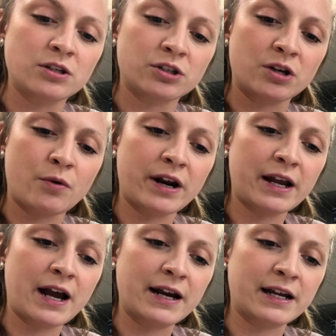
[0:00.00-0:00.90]
So you want
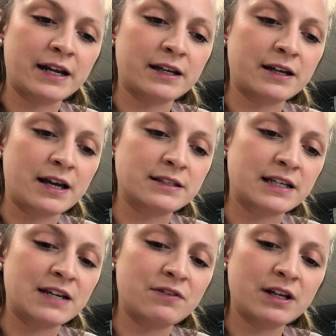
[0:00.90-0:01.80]
to kind of get it as
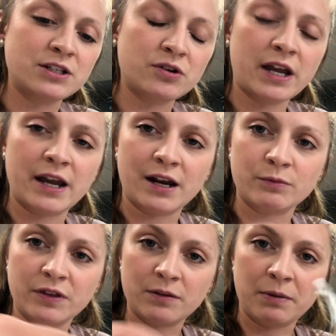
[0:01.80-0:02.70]
even as you can
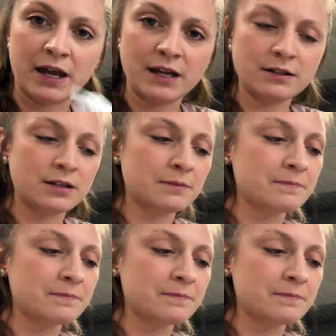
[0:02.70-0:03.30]
with the paint.